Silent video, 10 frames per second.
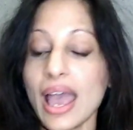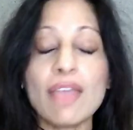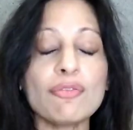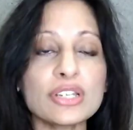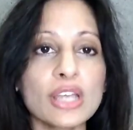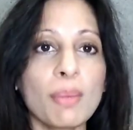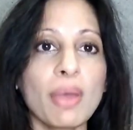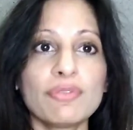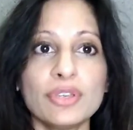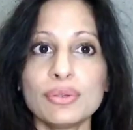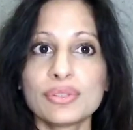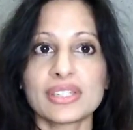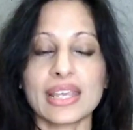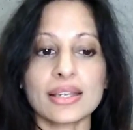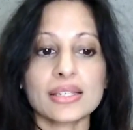Every time I've
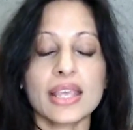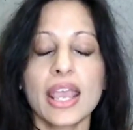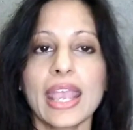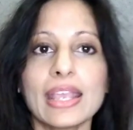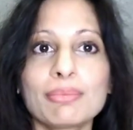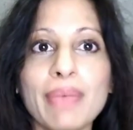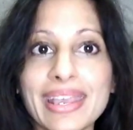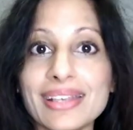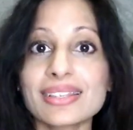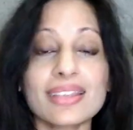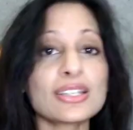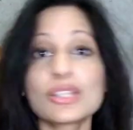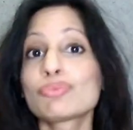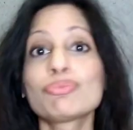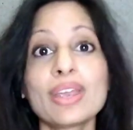used it, it makes, and this
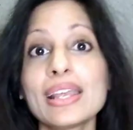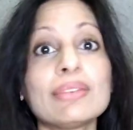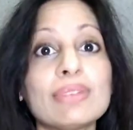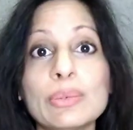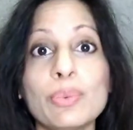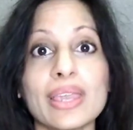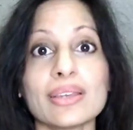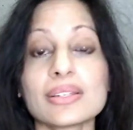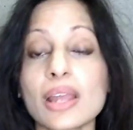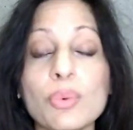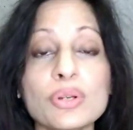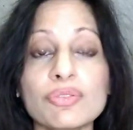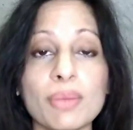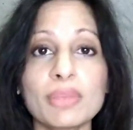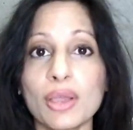is really, really weird, and I wonder
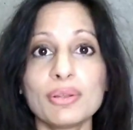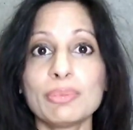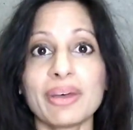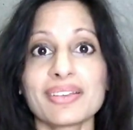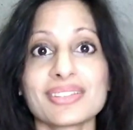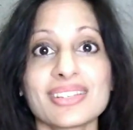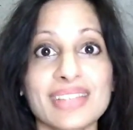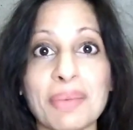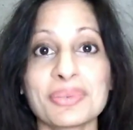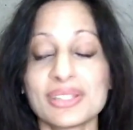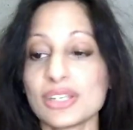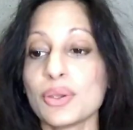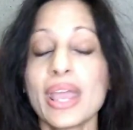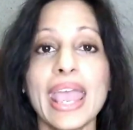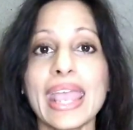if I'm the only person this happens
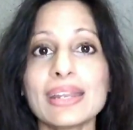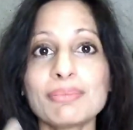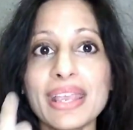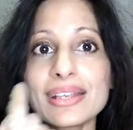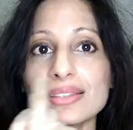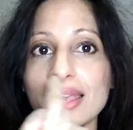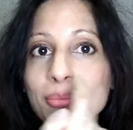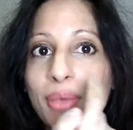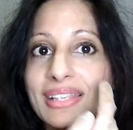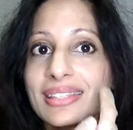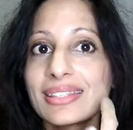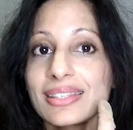to, it makes like my,